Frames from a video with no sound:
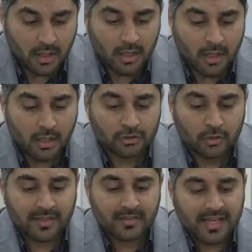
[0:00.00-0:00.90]
So
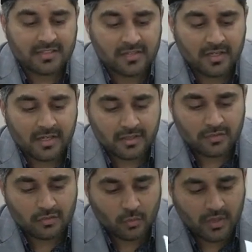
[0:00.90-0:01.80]
in that
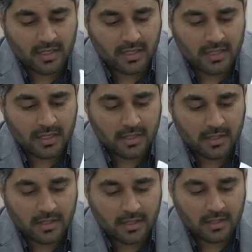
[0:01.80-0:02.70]
series we
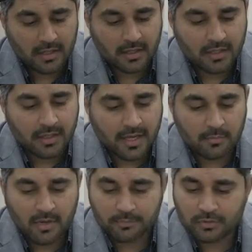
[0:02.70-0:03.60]
came
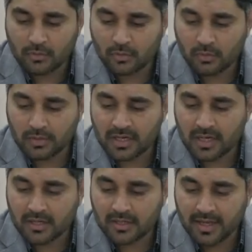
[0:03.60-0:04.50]
up to
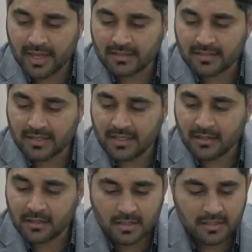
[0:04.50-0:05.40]
year
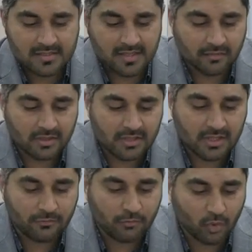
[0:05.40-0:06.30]

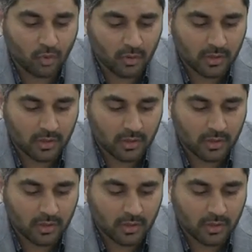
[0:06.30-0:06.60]
1874,